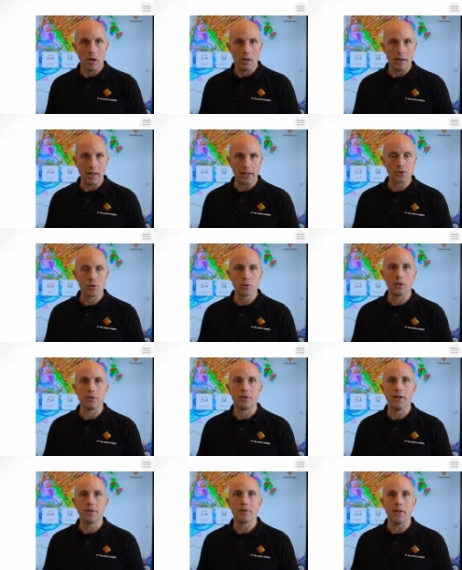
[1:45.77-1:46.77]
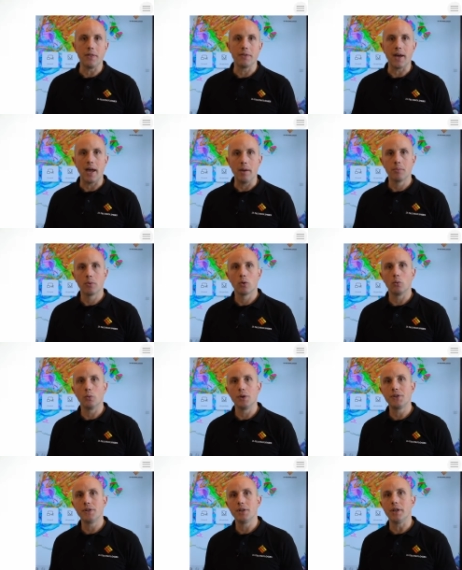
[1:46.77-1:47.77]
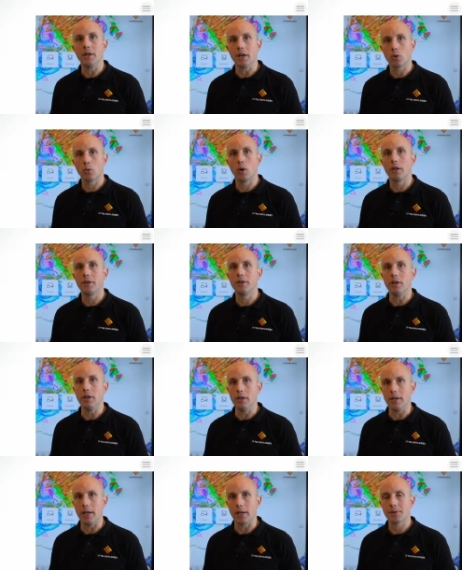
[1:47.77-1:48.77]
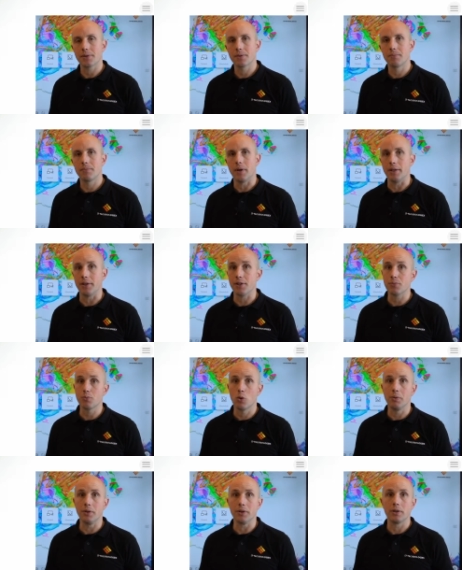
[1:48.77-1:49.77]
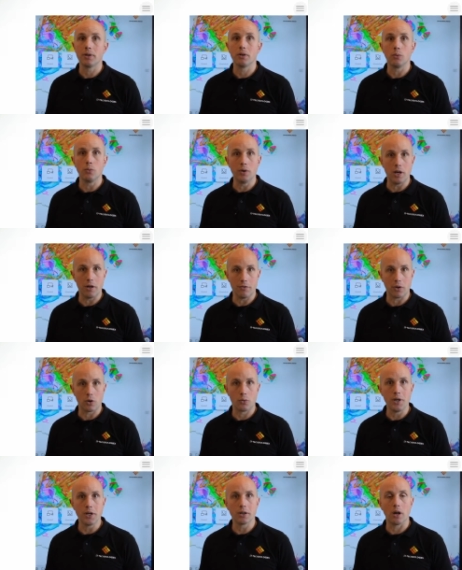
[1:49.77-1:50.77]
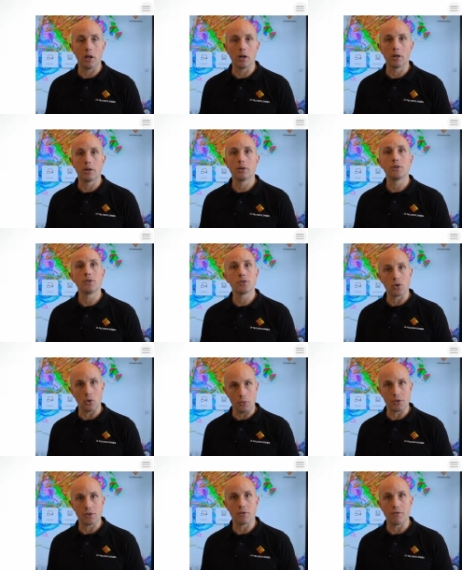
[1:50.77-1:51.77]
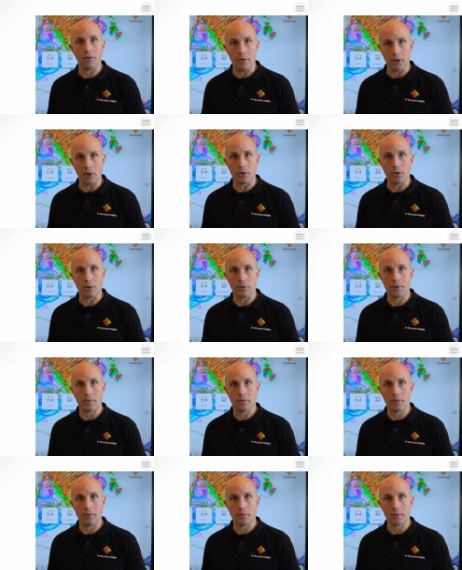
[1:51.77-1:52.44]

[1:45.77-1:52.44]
Next to the date and time, we see the air quality index. At this moment, we have a green color, so it's very good.